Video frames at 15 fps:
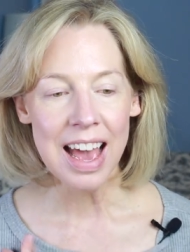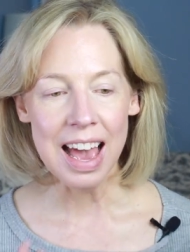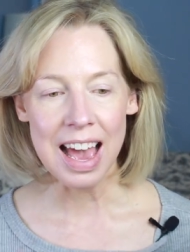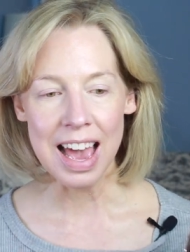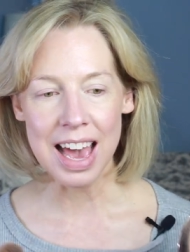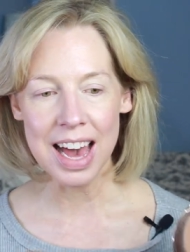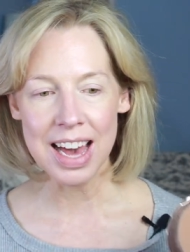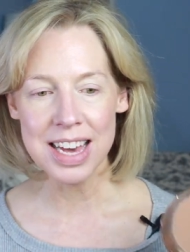
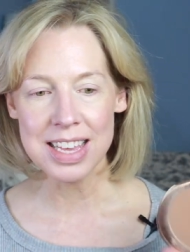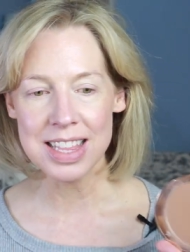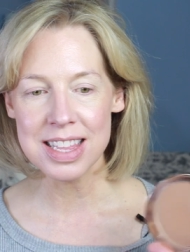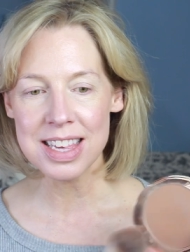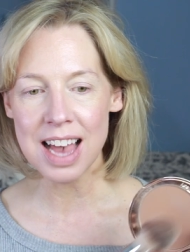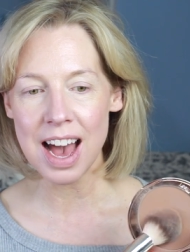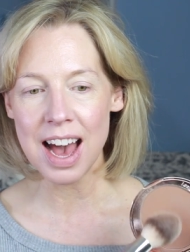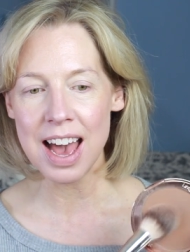
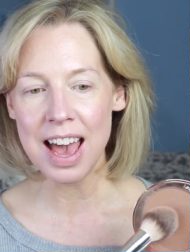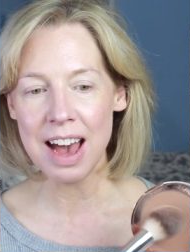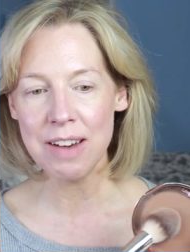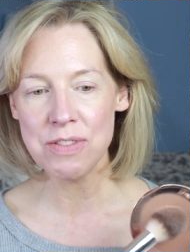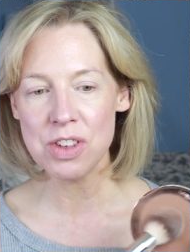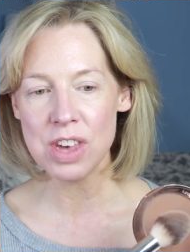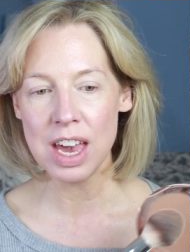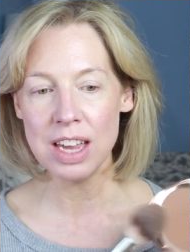And I
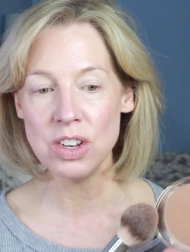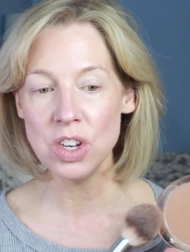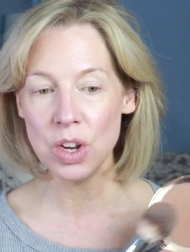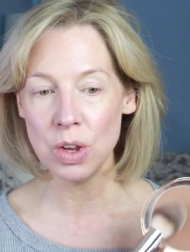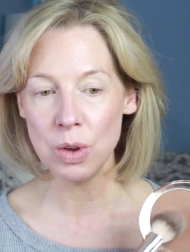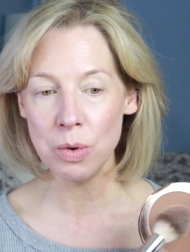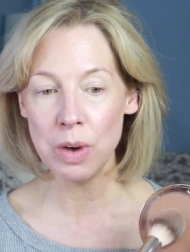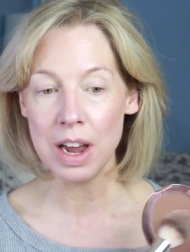have shade
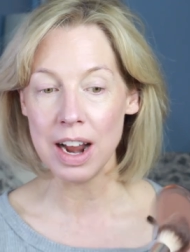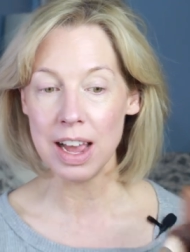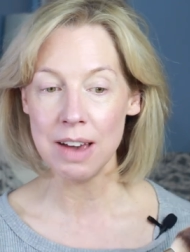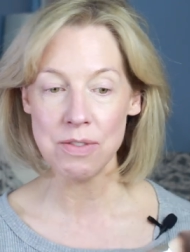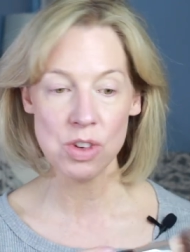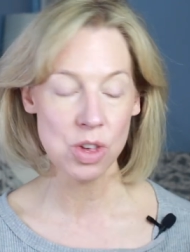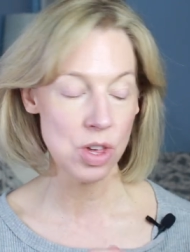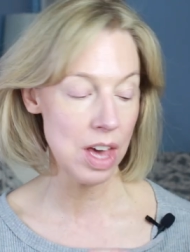two and I
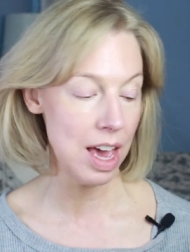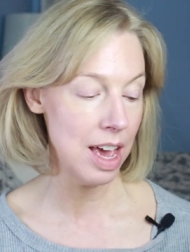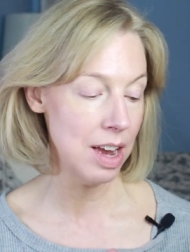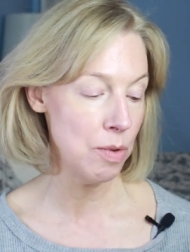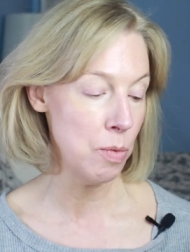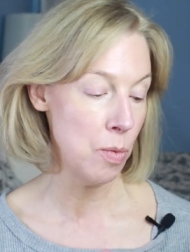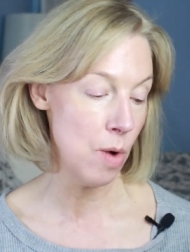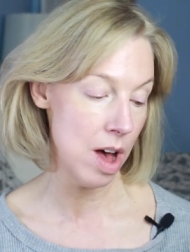have
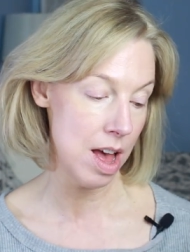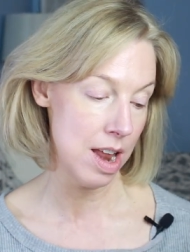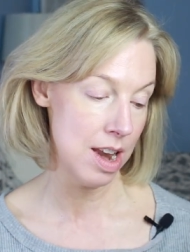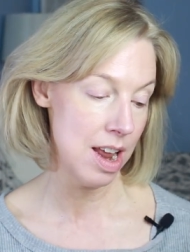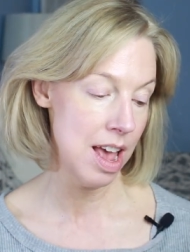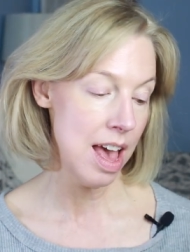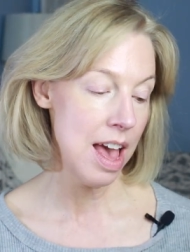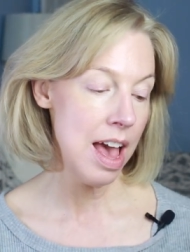shade
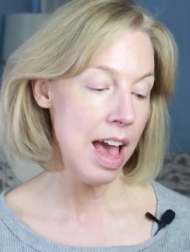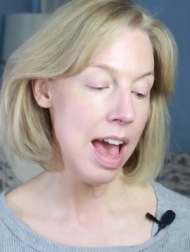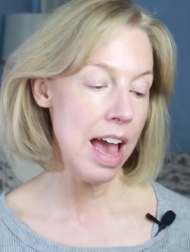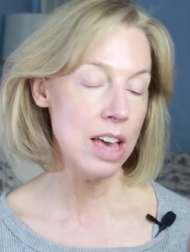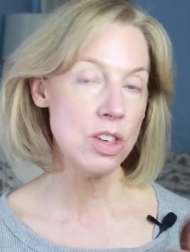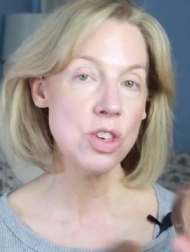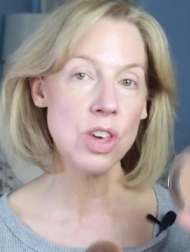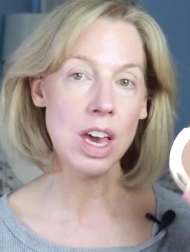one.
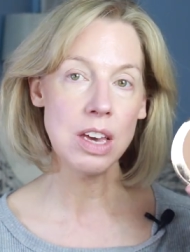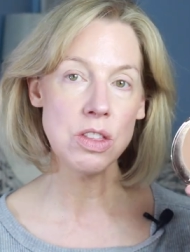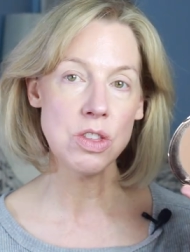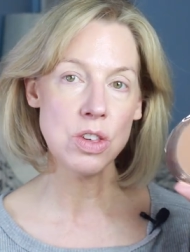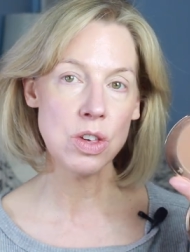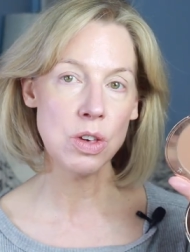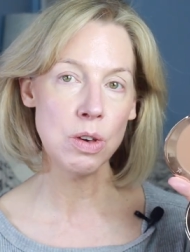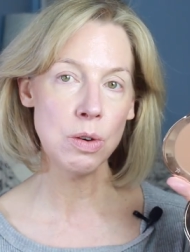And shade
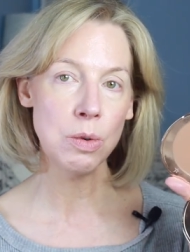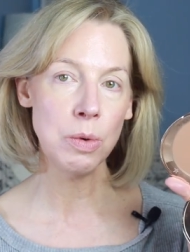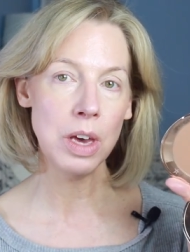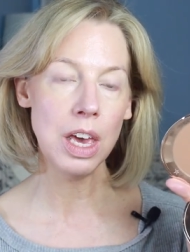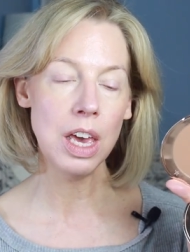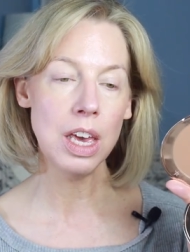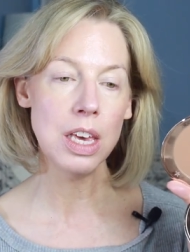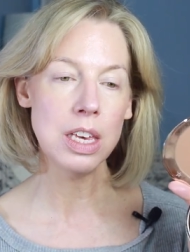two
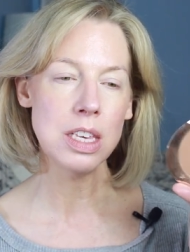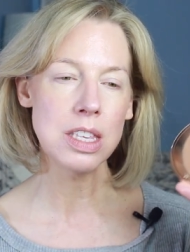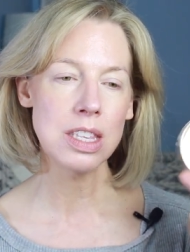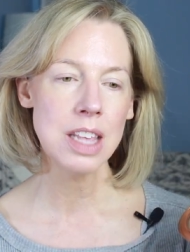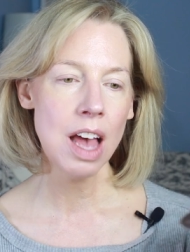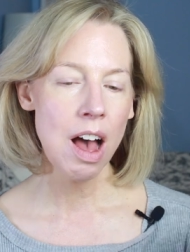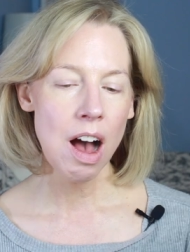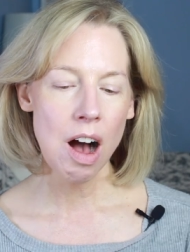
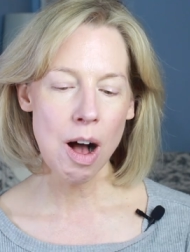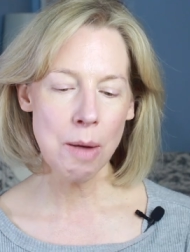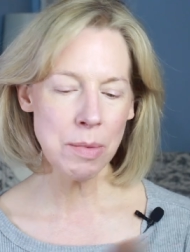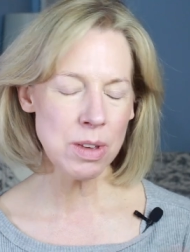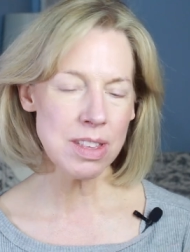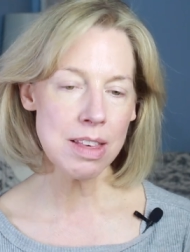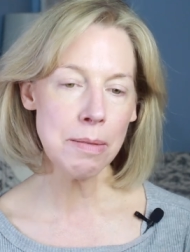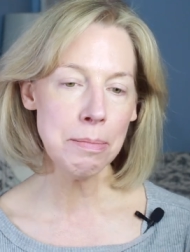is
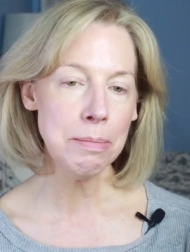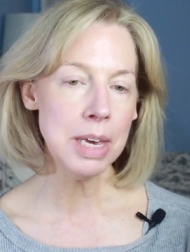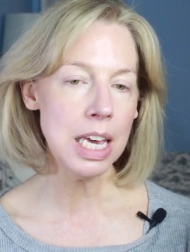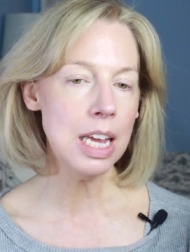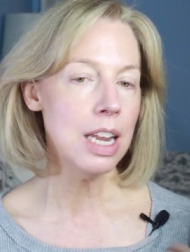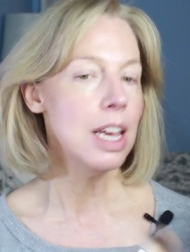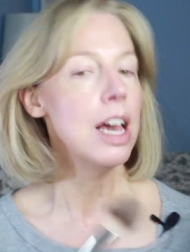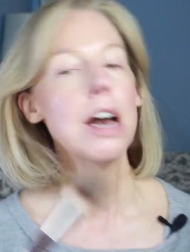almost a
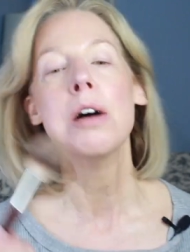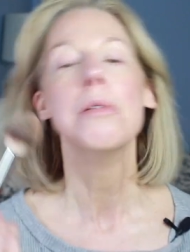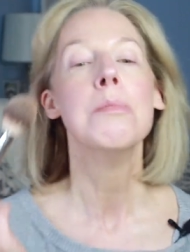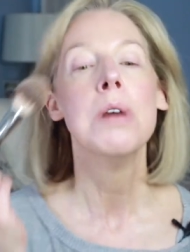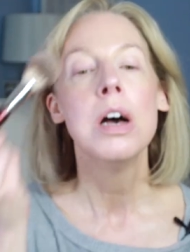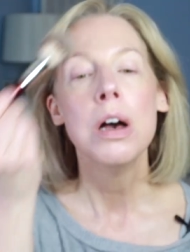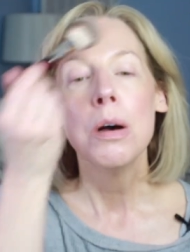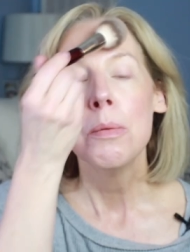
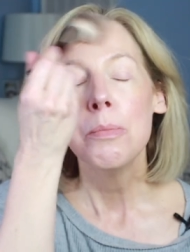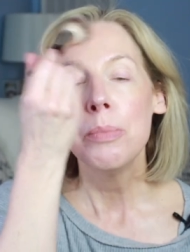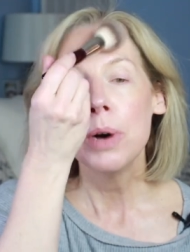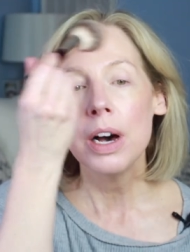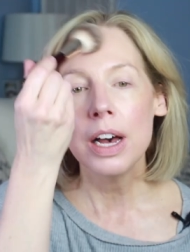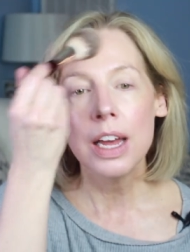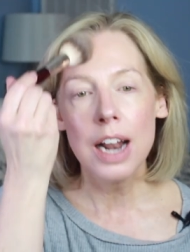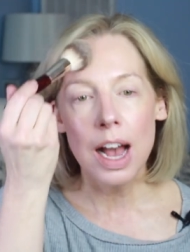medium,
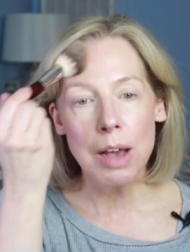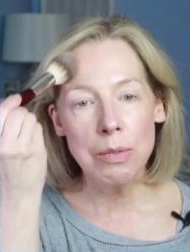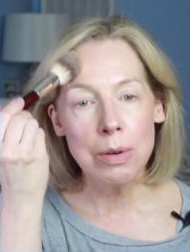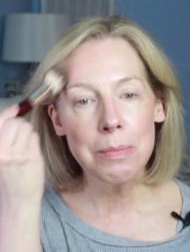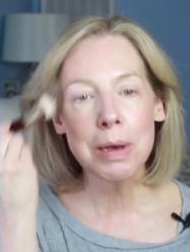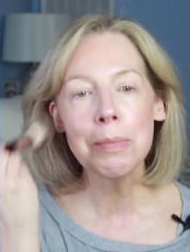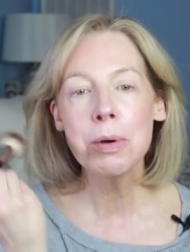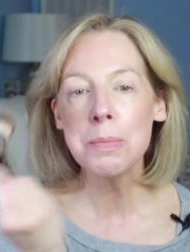but I
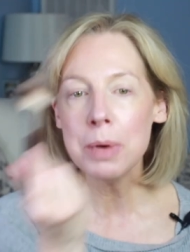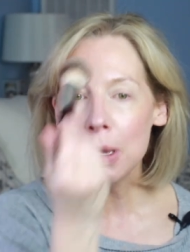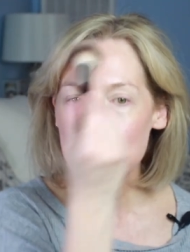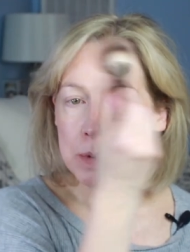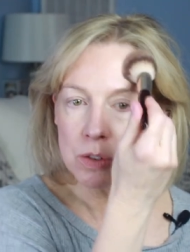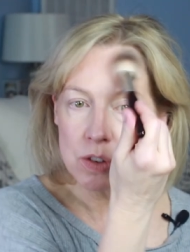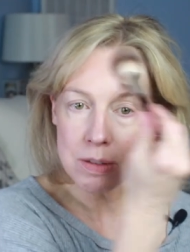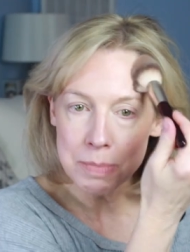remember
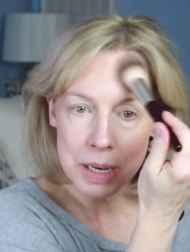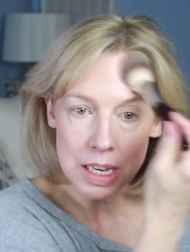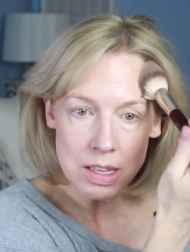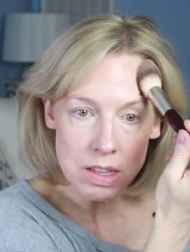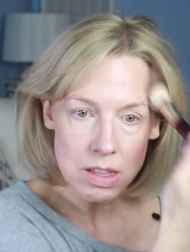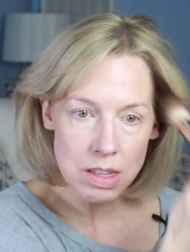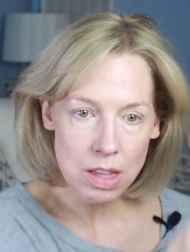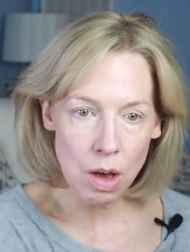people just being
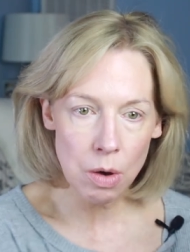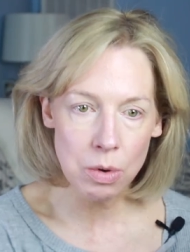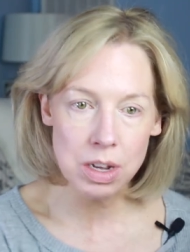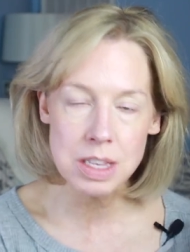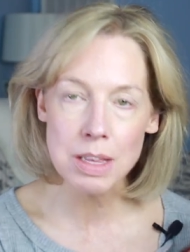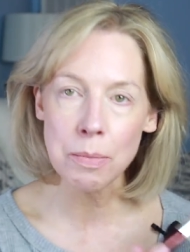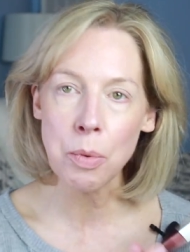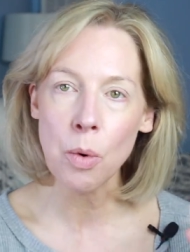so
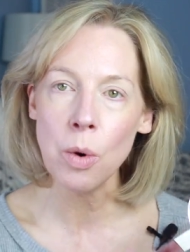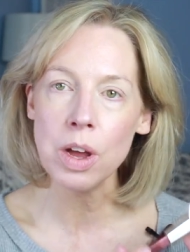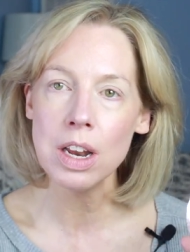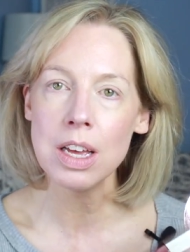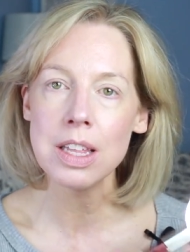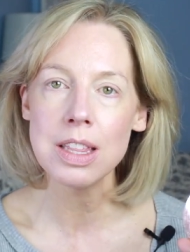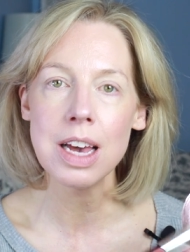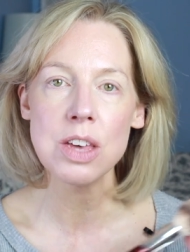
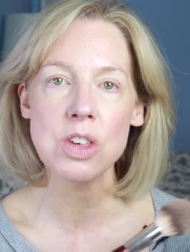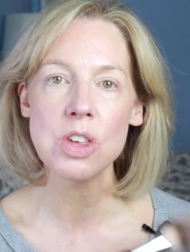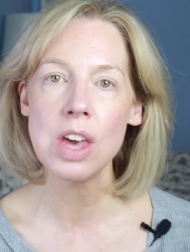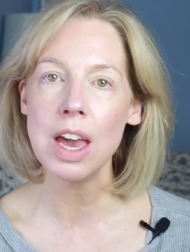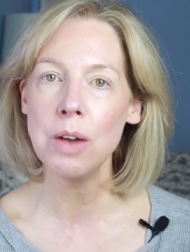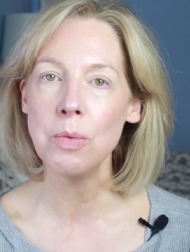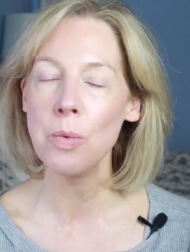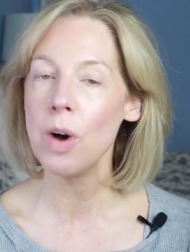disappointed that
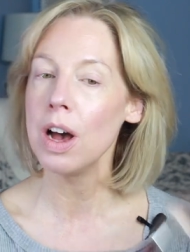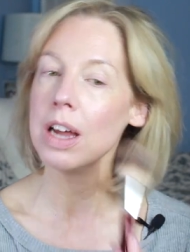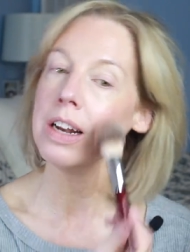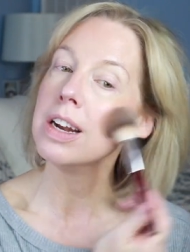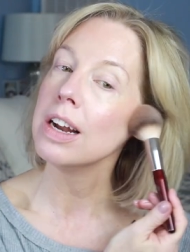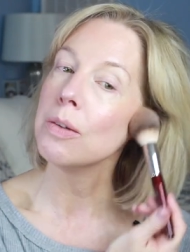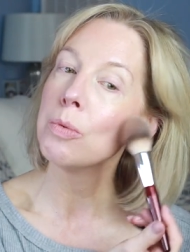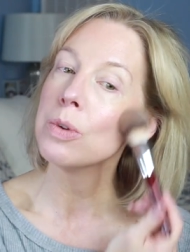shade
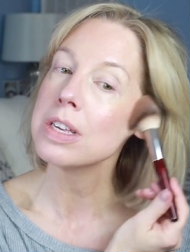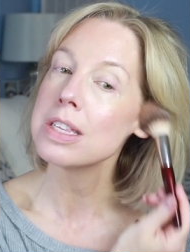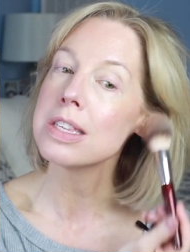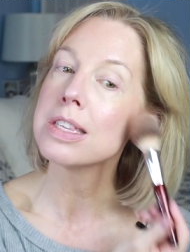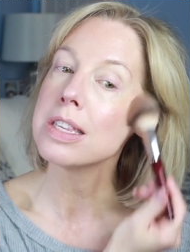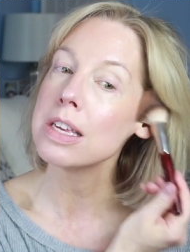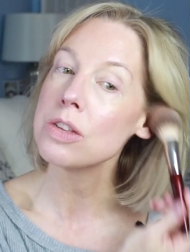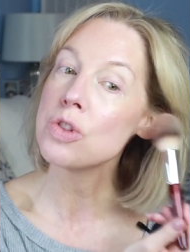one
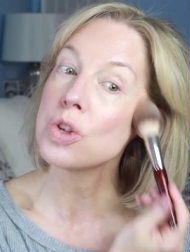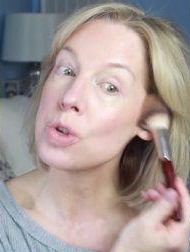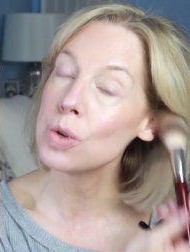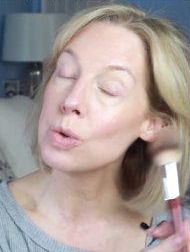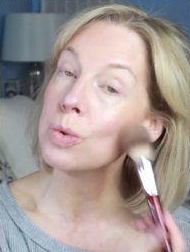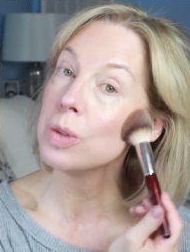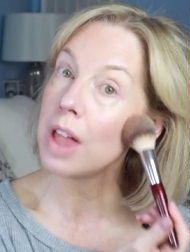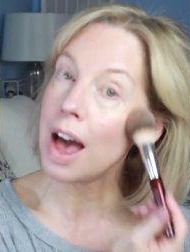was
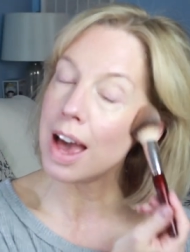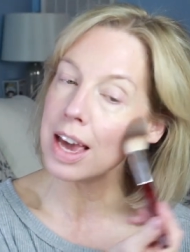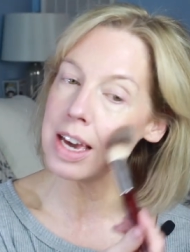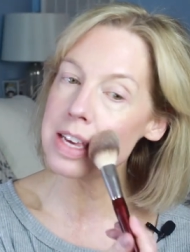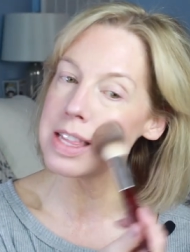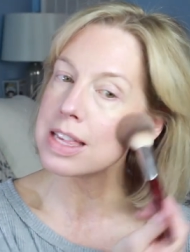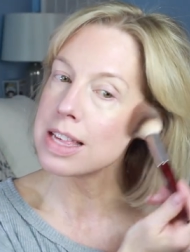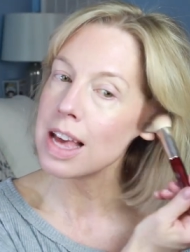too
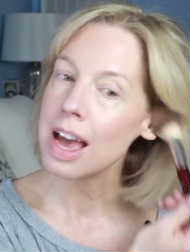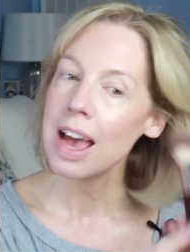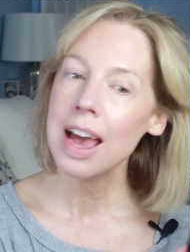light.